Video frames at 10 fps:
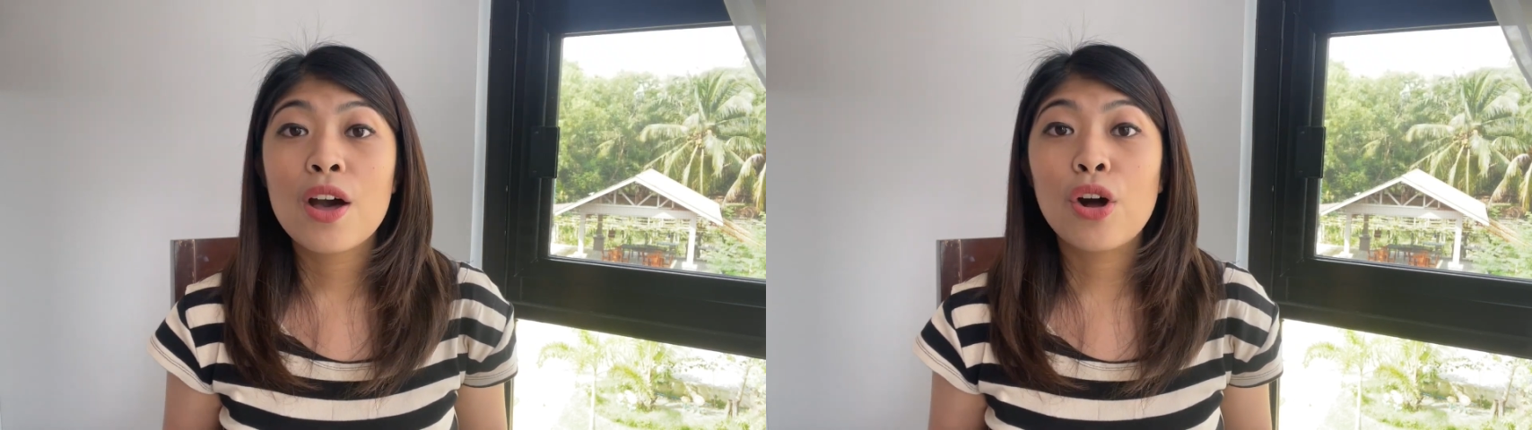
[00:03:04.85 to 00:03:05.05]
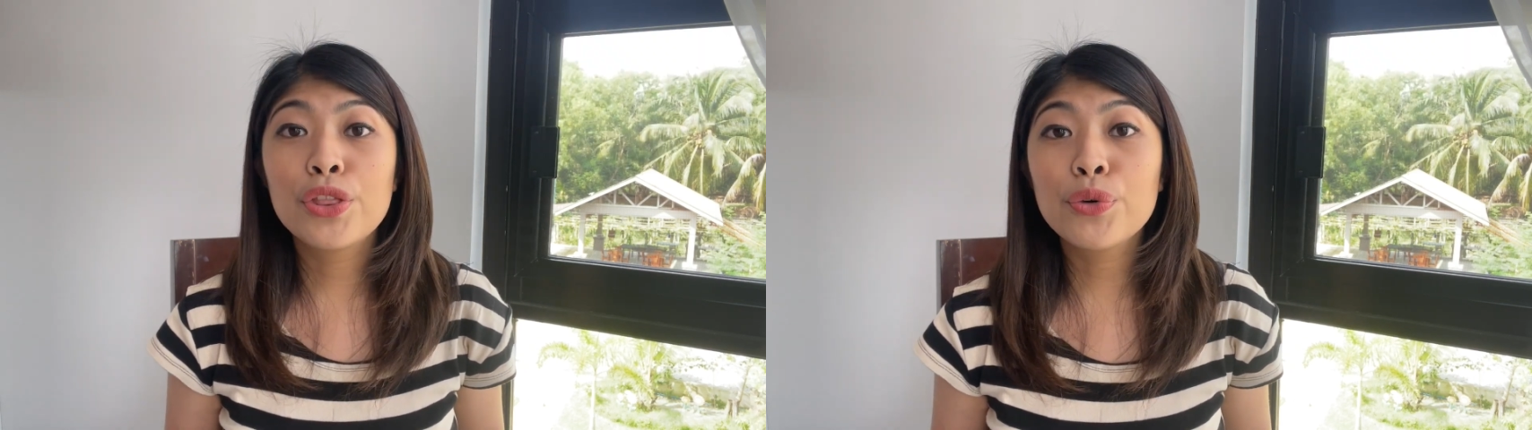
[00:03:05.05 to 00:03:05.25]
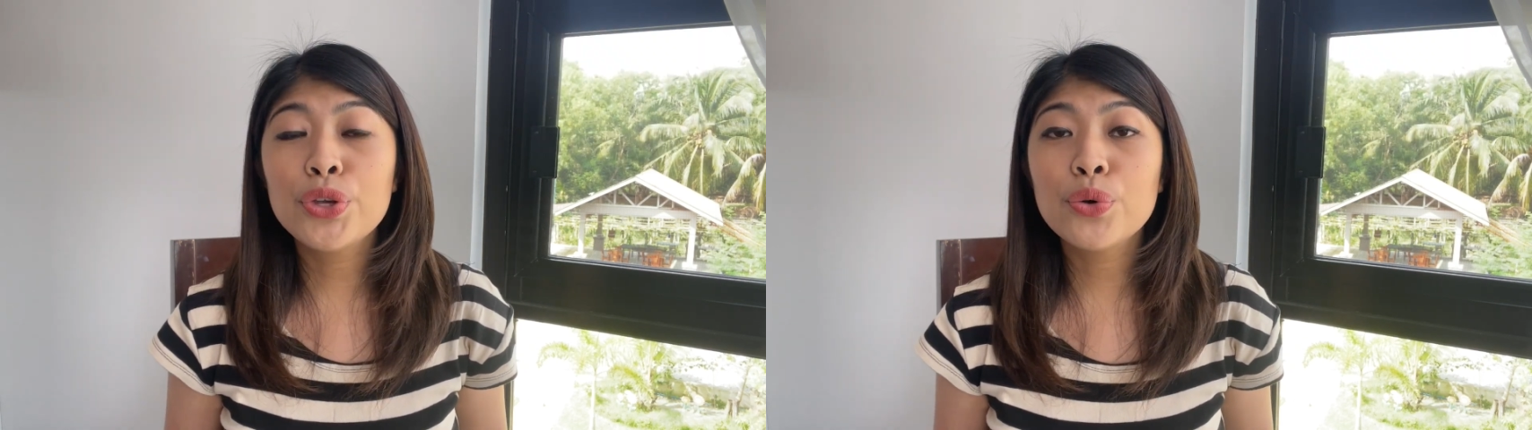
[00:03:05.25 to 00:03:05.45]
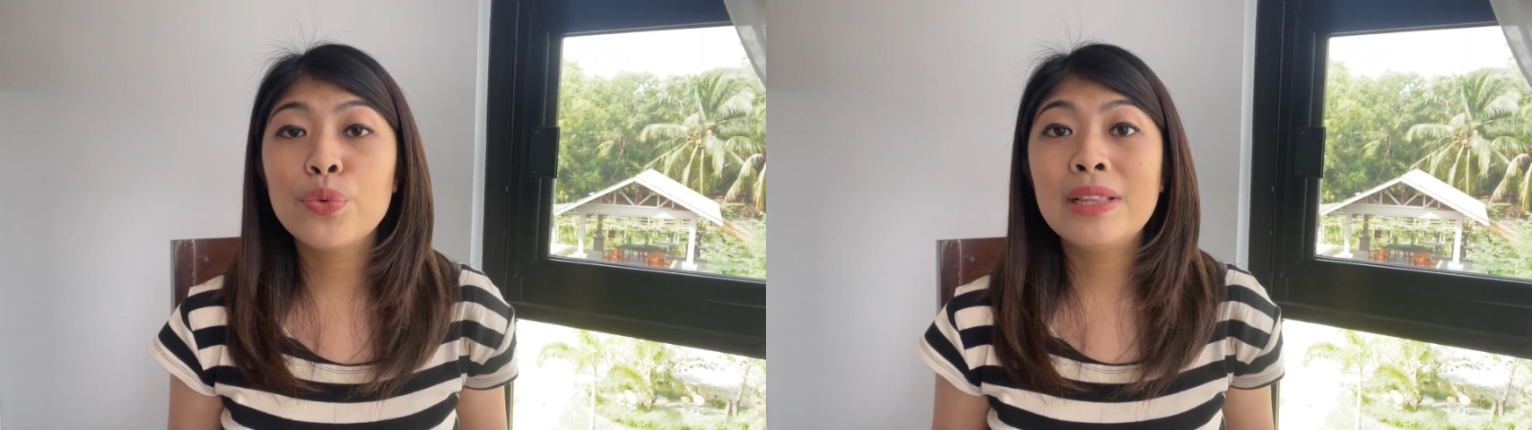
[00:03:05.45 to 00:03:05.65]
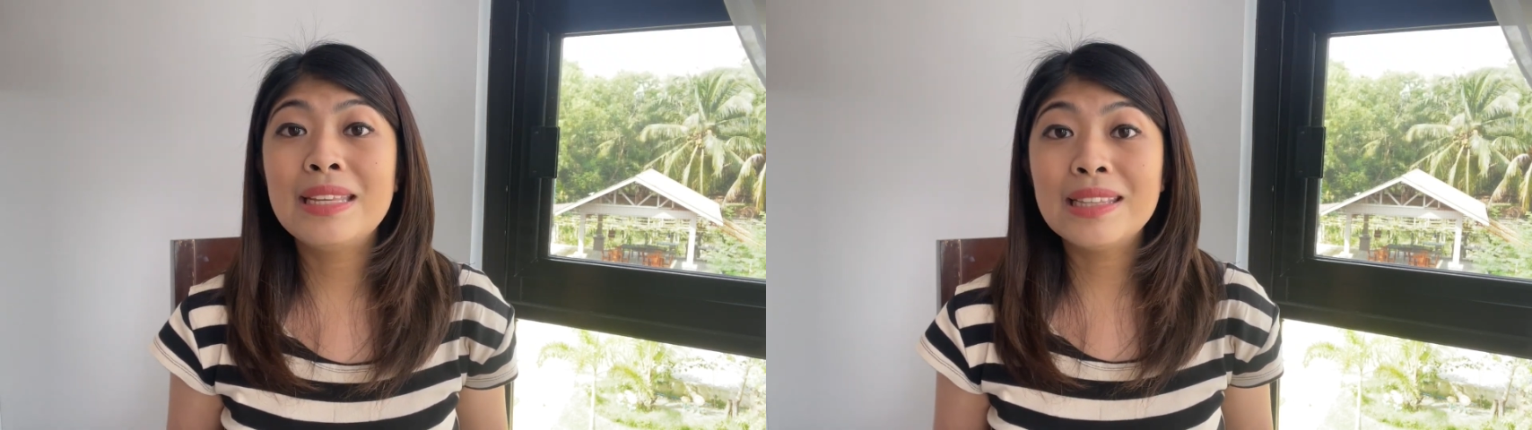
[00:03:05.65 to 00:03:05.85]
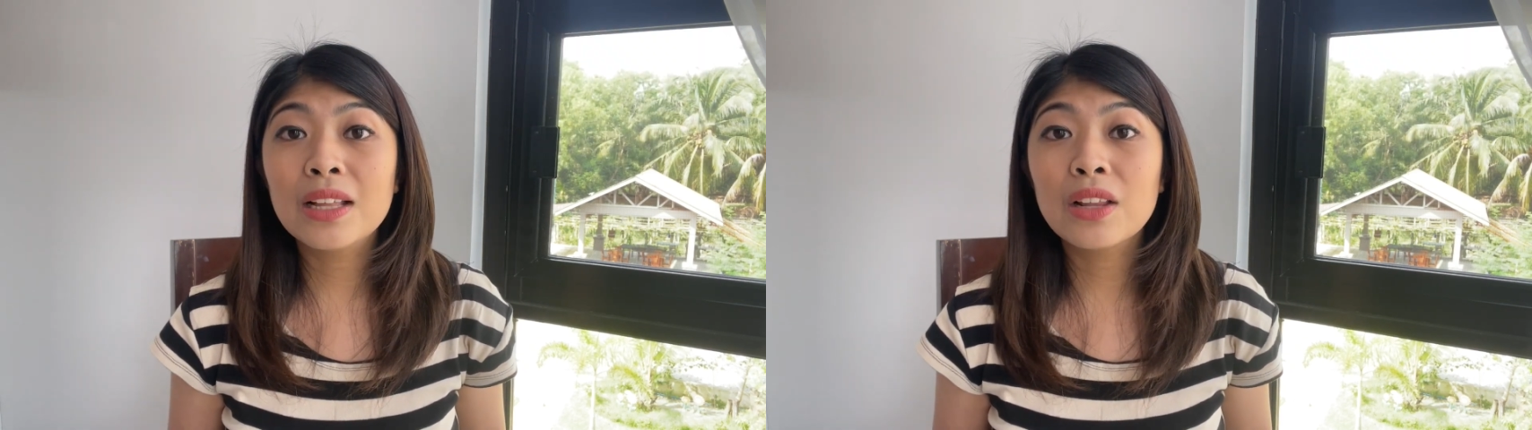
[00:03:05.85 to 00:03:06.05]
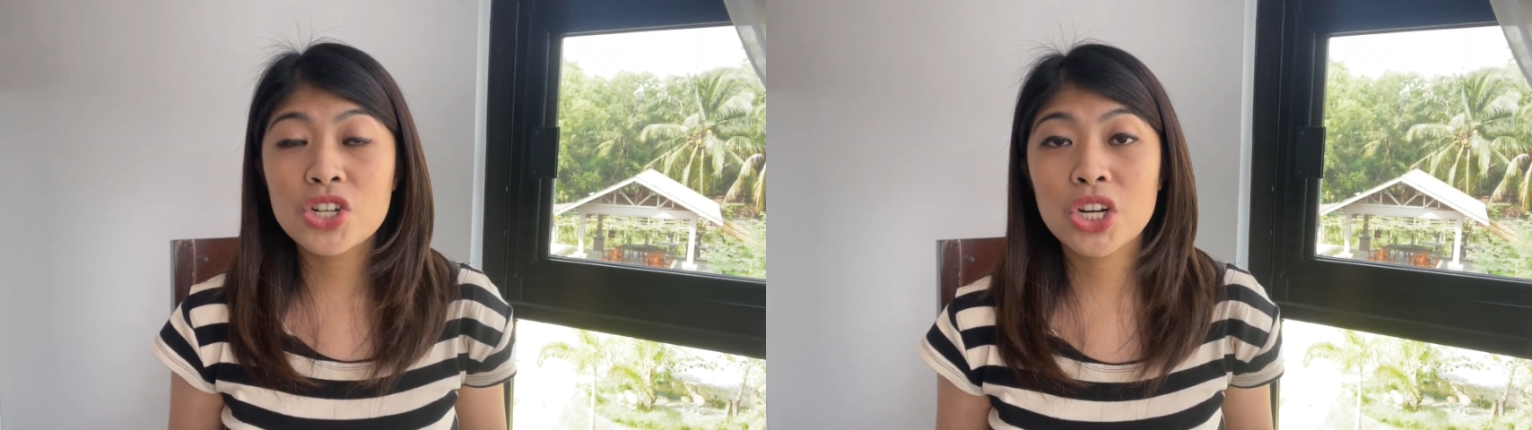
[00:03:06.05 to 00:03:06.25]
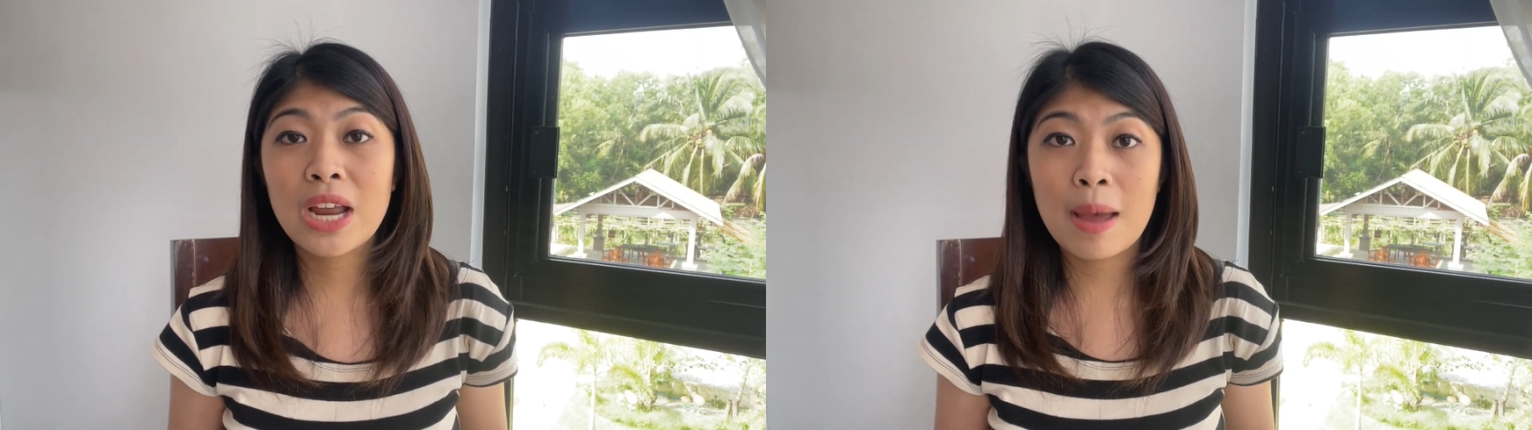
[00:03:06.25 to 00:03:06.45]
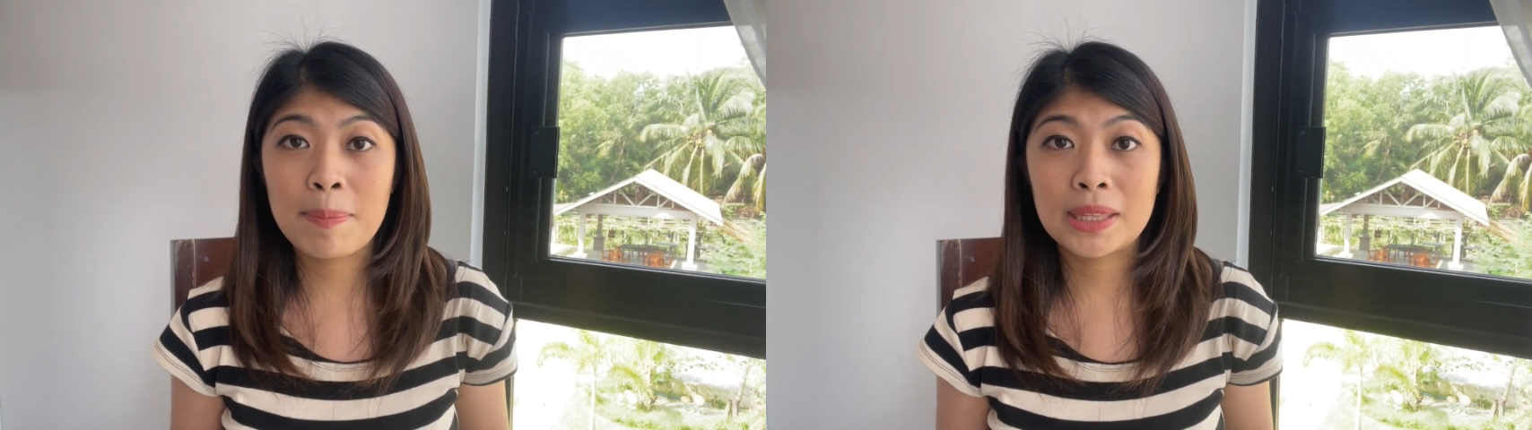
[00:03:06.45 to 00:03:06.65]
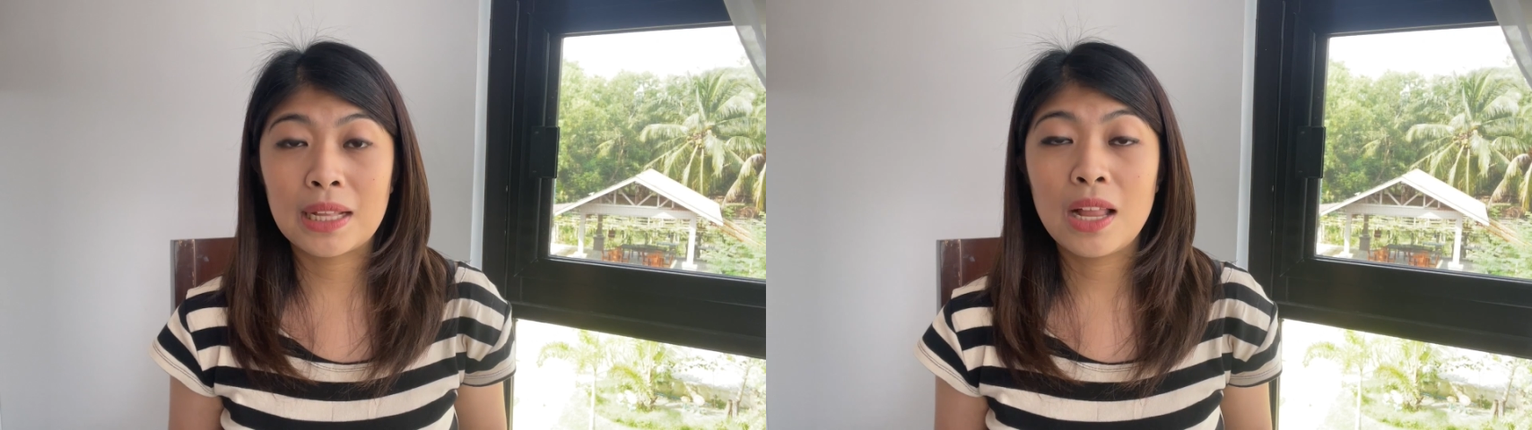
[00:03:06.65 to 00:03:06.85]
Although you will need a larger
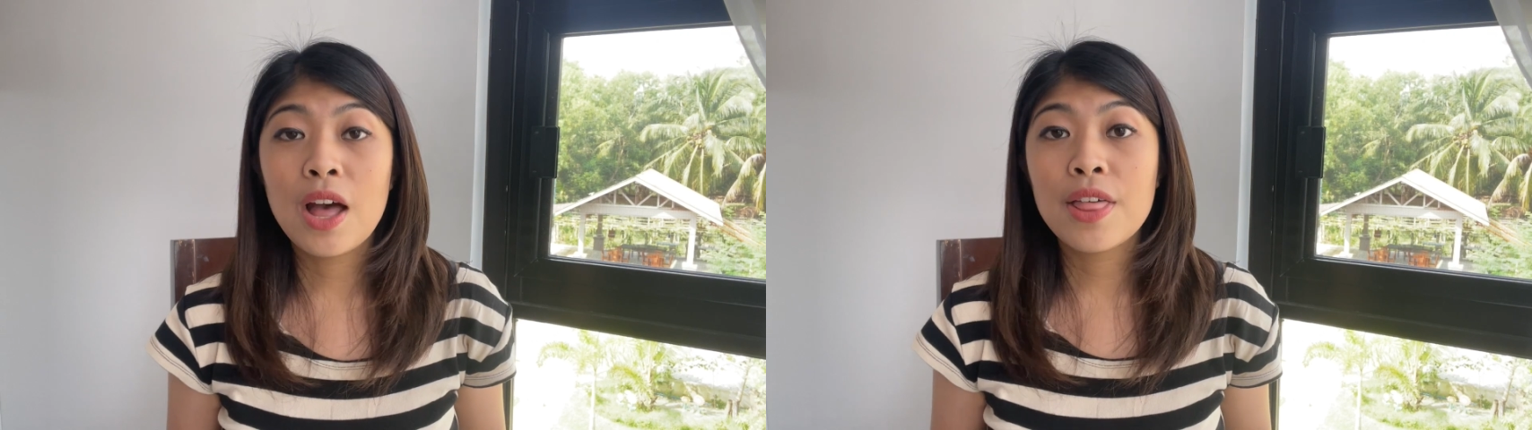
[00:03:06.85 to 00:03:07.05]
capital,